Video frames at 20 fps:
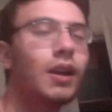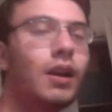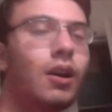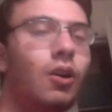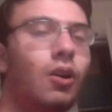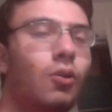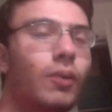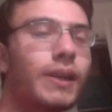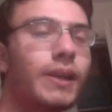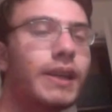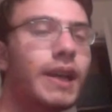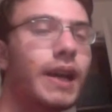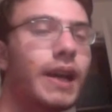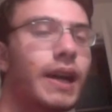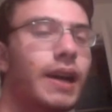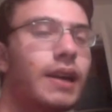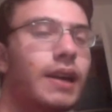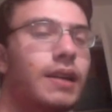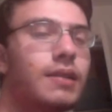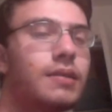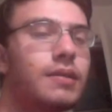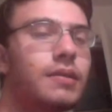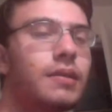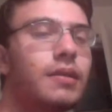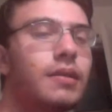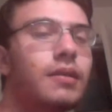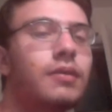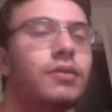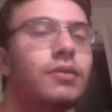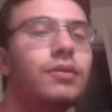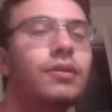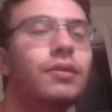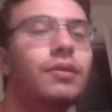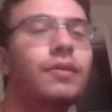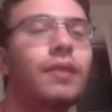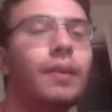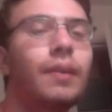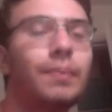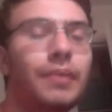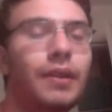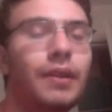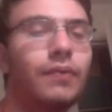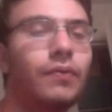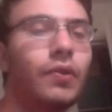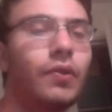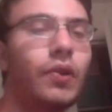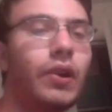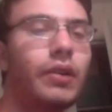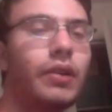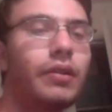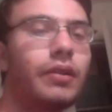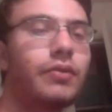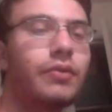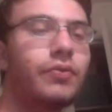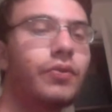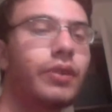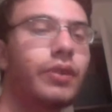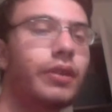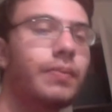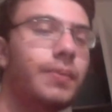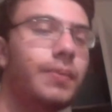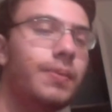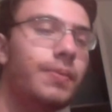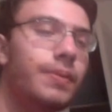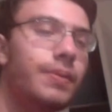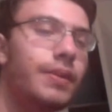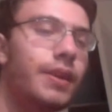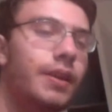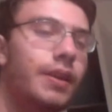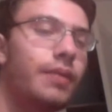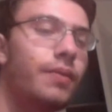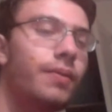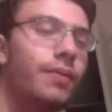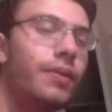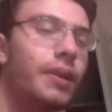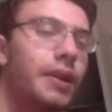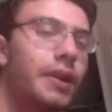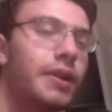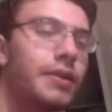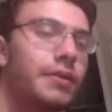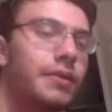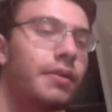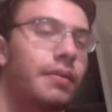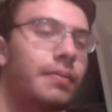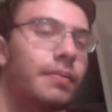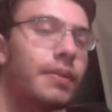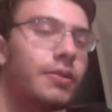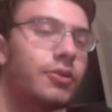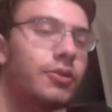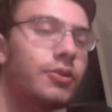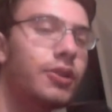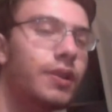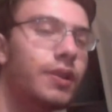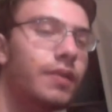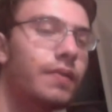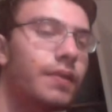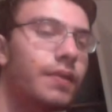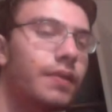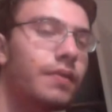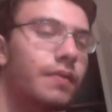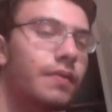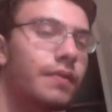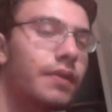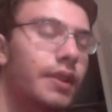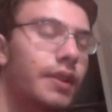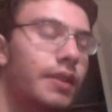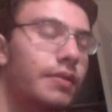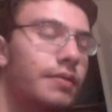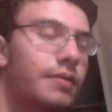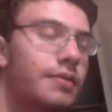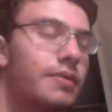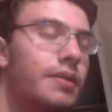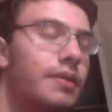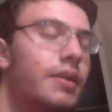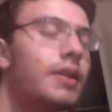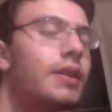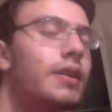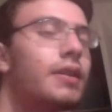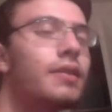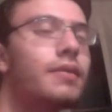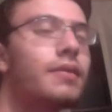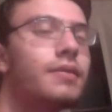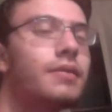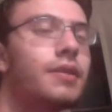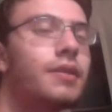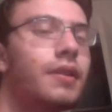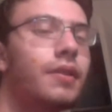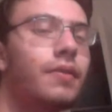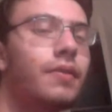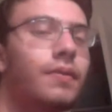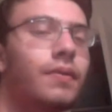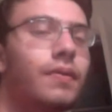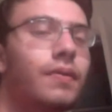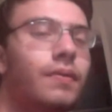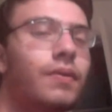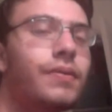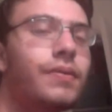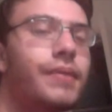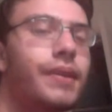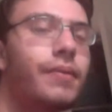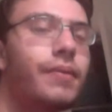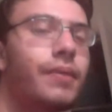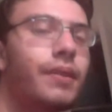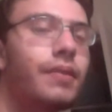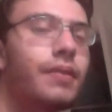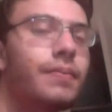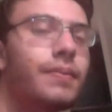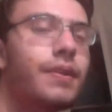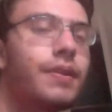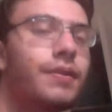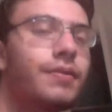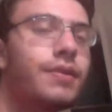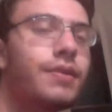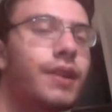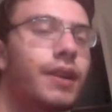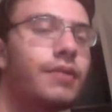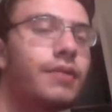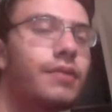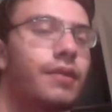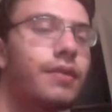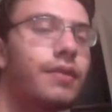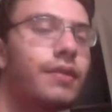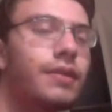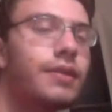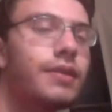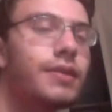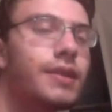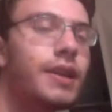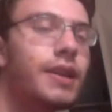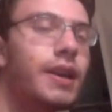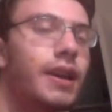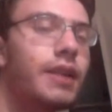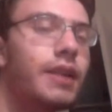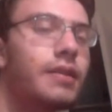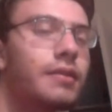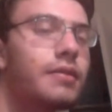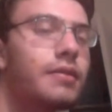Alright, guys just a little update vlog. I just want to update you guys on my channel and other things. So, first I want to update you guys on is that